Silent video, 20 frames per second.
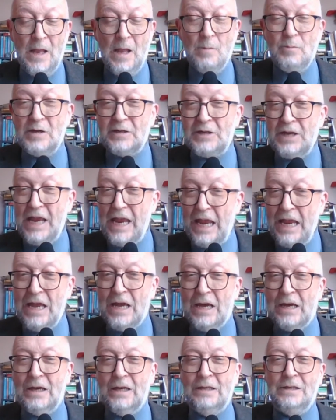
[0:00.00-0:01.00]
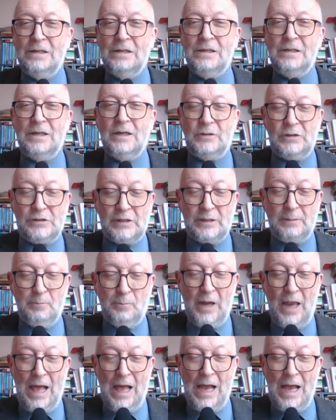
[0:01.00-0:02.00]
But here it is
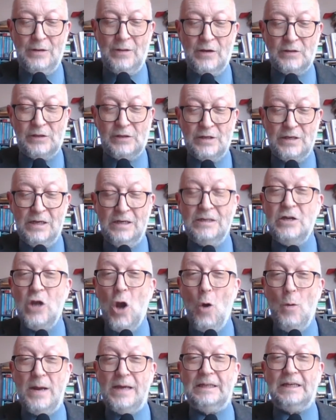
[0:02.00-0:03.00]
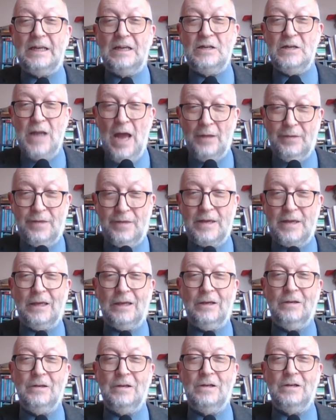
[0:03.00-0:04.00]
implied that knowing nothing,
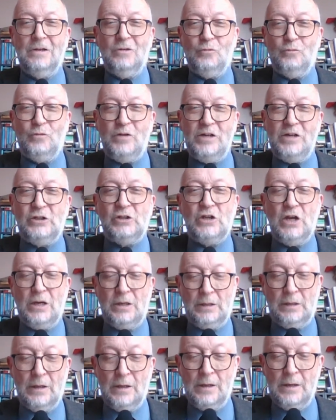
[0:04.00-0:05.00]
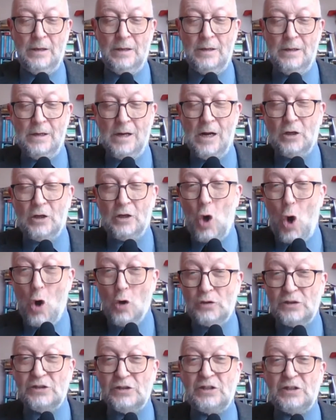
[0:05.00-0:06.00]
reaching a
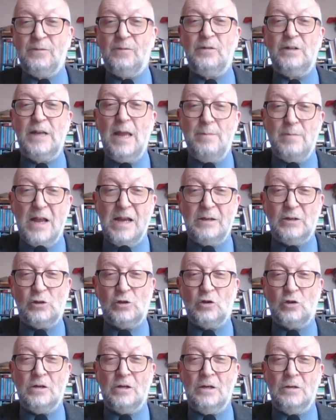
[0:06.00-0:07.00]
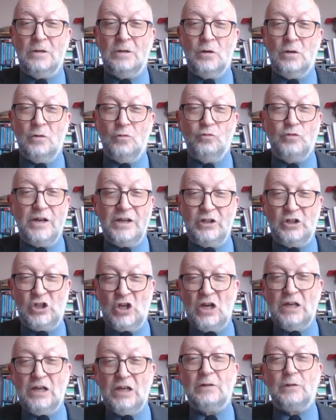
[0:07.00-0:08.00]
cognitive limit,
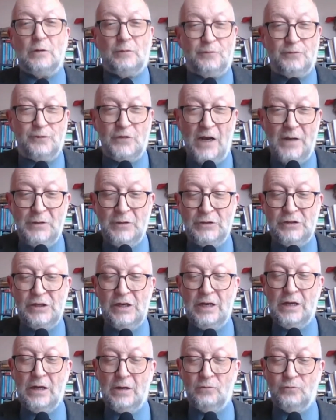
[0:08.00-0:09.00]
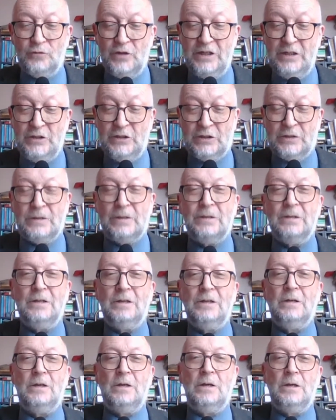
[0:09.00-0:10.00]
reaching the frontier of reason
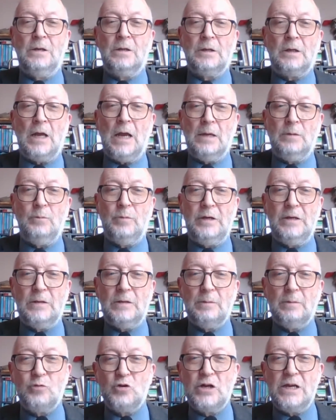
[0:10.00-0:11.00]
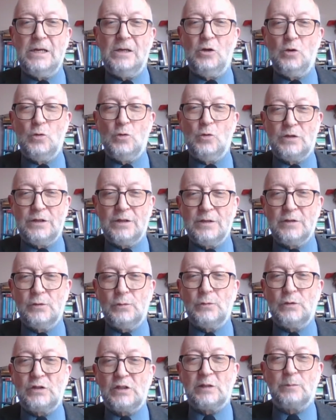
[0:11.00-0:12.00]
can be the prelude
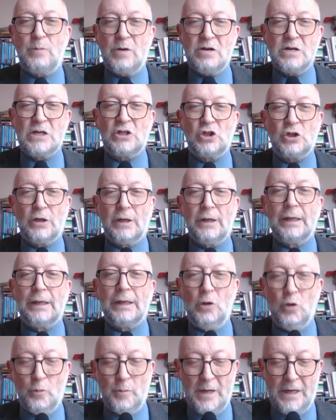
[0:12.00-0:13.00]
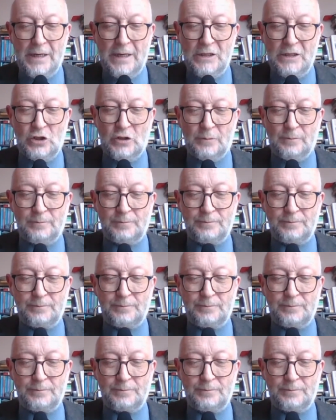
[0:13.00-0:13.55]
to spiritual illumination.